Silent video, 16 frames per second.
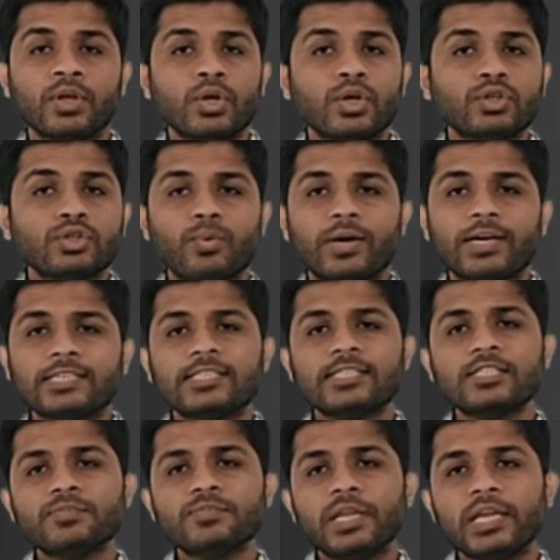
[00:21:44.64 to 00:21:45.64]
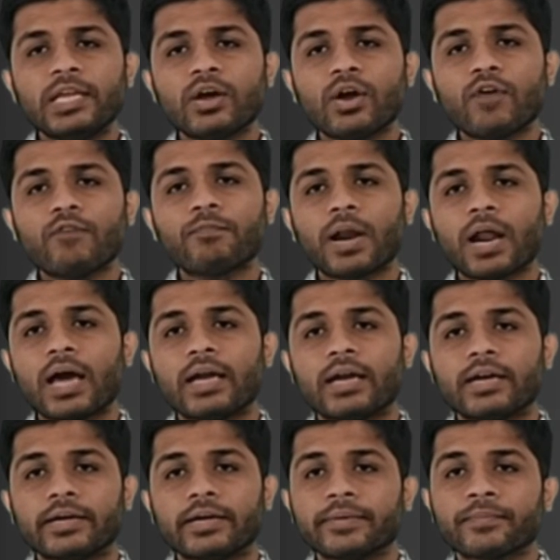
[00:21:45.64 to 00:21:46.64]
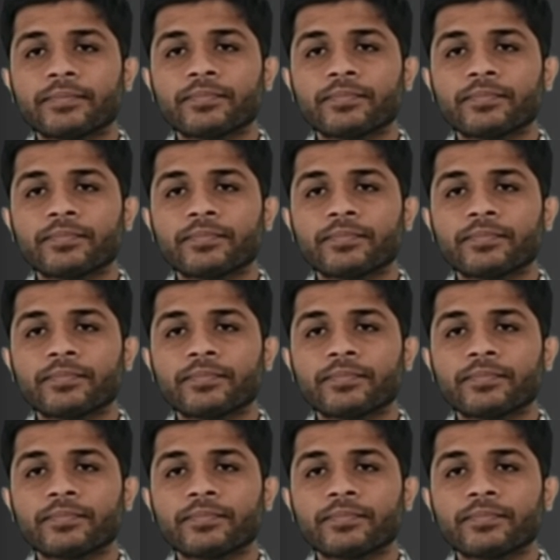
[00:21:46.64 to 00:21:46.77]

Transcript: So what is this meaning of priority?